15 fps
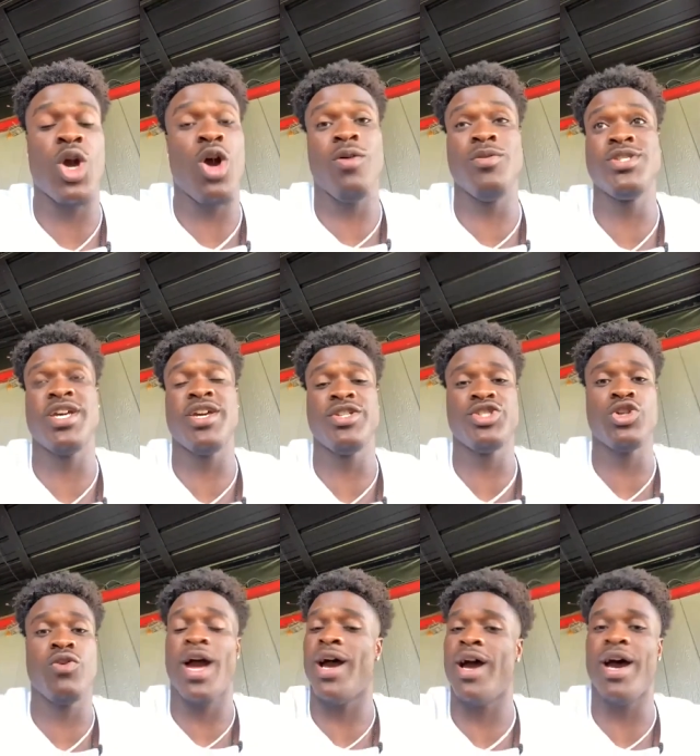I'm going to tell you
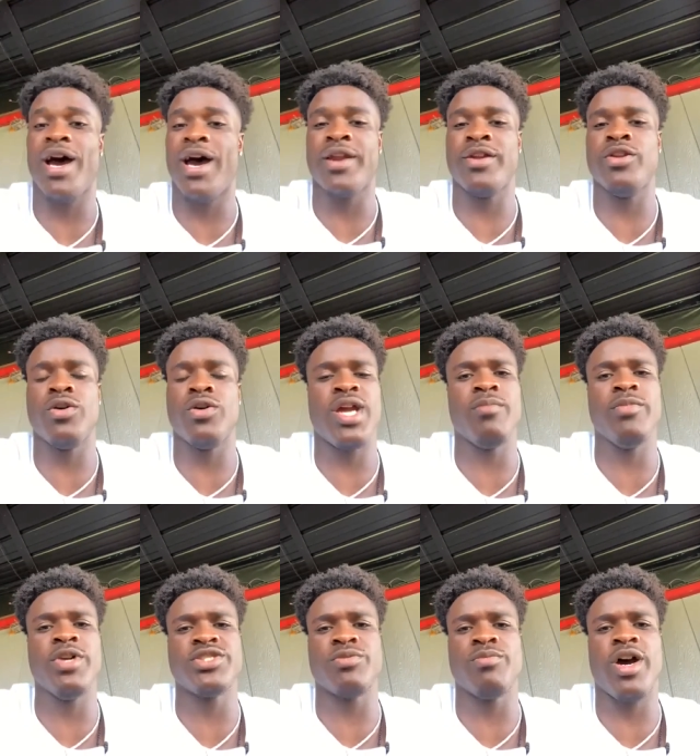true, I didn't know not
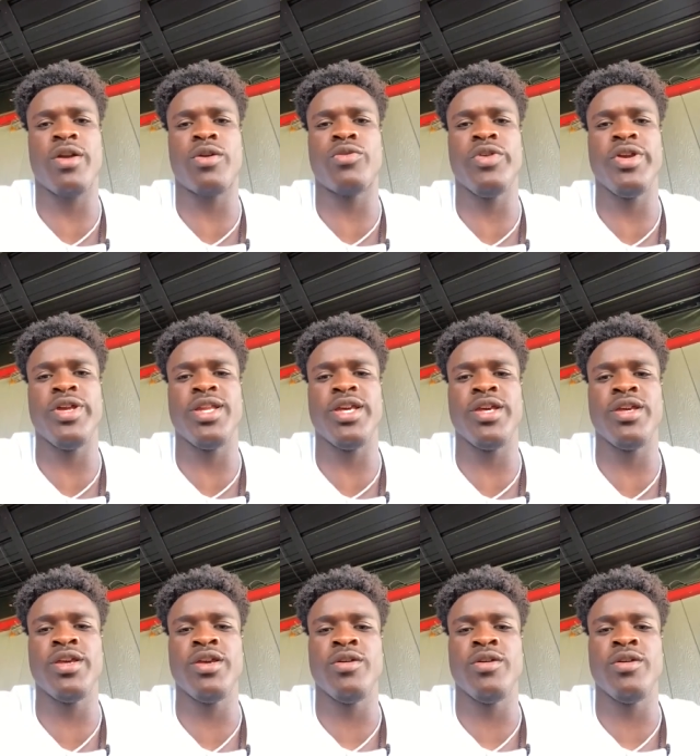much about him really.